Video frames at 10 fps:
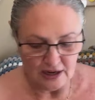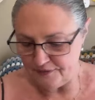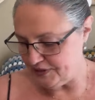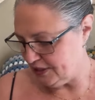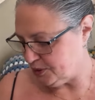
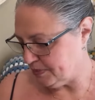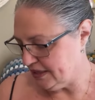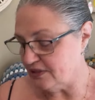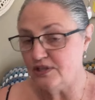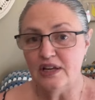I've just
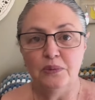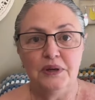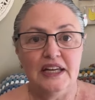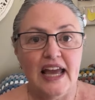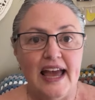spent so
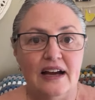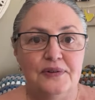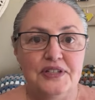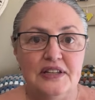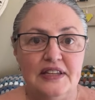many
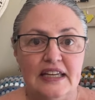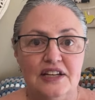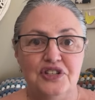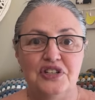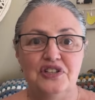hours in the
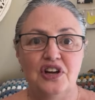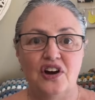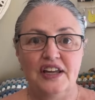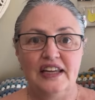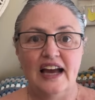kitchen
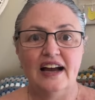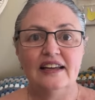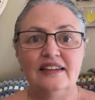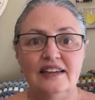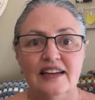dyeing
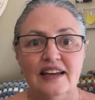yarn